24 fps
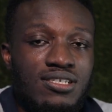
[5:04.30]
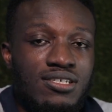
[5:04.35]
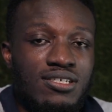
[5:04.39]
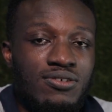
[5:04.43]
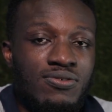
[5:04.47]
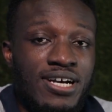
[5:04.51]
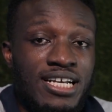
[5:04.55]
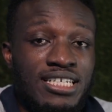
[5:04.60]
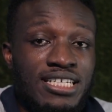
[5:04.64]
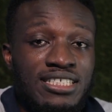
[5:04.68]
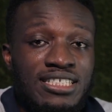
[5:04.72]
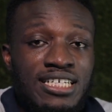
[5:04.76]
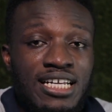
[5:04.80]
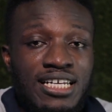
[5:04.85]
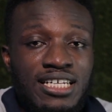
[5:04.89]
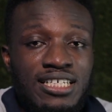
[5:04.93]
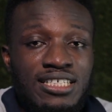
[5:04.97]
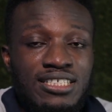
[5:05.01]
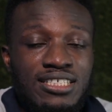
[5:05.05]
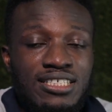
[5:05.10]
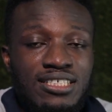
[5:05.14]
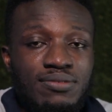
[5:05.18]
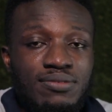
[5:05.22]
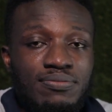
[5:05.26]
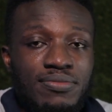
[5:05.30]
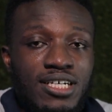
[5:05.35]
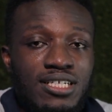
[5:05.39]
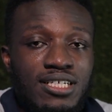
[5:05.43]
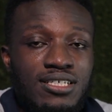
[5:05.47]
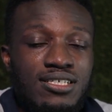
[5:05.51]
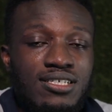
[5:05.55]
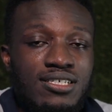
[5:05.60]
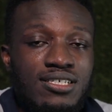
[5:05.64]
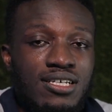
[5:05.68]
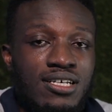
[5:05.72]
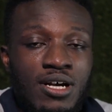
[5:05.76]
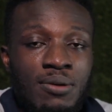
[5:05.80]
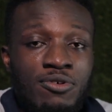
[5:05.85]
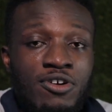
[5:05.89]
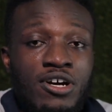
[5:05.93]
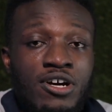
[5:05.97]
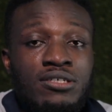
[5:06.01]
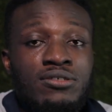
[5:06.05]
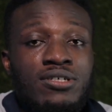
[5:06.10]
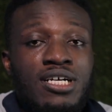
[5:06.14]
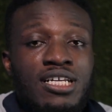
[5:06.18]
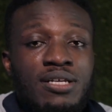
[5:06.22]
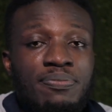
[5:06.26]
quite challenging, but I'm
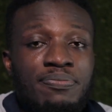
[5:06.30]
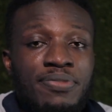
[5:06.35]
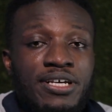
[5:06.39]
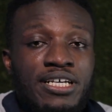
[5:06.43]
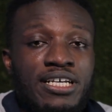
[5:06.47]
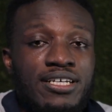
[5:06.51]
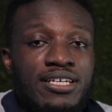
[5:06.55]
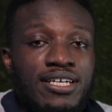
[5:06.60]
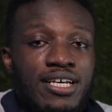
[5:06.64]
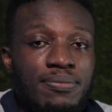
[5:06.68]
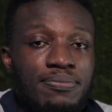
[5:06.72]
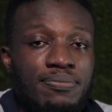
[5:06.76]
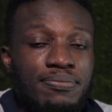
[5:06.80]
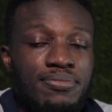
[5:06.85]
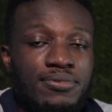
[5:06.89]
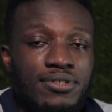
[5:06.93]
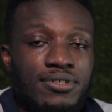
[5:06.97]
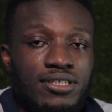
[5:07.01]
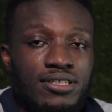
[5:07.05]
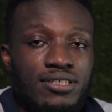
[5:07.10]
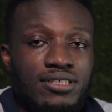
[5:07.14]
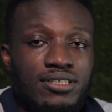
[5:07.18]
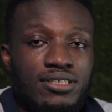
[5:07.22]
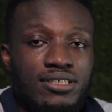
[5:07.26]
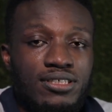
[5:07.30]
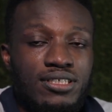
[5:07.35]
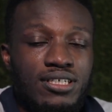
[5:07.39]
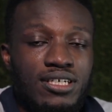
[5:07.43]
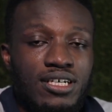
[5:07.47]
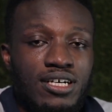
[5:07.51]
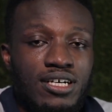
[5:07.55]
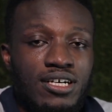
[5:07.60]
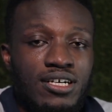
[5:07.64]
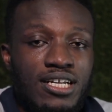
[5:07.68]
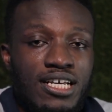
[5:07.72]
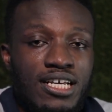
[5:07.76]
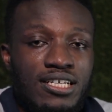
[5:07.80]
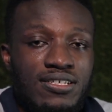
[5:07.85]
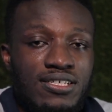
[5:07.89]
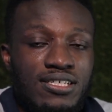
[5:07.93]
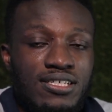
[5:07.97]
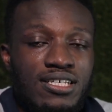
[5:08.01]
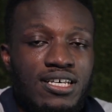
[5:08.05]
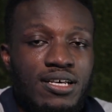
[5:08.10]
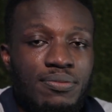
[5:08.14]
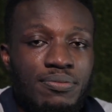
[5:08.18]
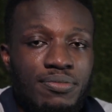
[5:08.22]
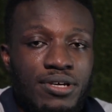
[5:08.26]
gradually picking up, and I'd like to
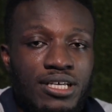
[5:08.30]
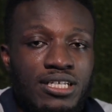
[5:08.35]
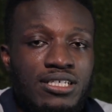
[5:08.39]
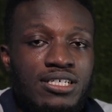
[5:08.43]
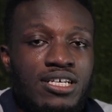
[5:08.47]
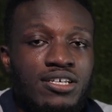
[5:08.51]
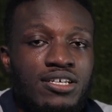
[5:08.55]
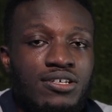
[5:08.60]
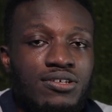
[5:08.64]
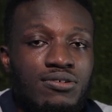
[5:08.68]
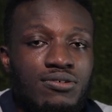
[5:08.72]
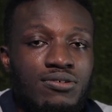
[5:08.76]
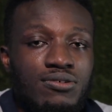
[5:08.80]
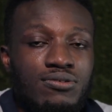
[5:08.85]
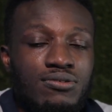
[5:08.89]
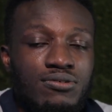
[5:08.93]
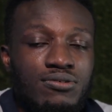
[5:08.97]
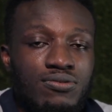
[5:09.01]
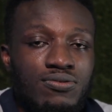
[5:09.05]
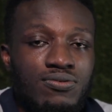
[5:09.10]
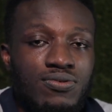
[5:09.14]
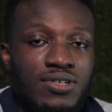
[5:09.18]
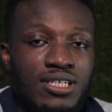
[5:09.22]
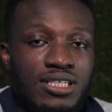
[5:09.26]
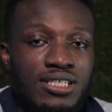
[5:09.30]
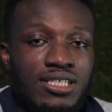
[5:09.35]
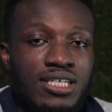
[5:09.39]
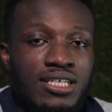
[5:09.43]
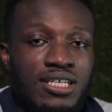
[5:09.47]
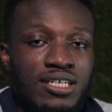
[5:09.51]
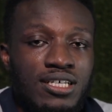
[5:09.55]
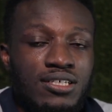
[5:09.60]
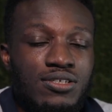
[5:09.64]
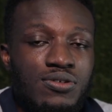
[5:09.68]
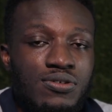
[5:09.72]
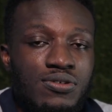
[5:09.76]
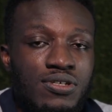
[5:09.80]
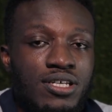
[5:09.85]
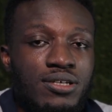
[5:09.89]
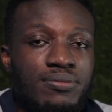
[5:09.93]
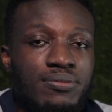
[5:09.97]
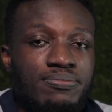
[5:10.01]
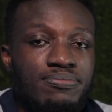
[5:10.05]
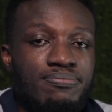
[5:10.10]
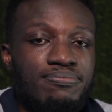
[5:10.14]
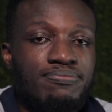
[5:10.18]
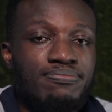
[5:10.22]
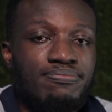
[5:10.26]
say a big thank you once again to
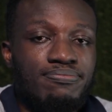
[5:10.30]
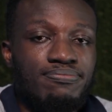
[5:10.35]
them.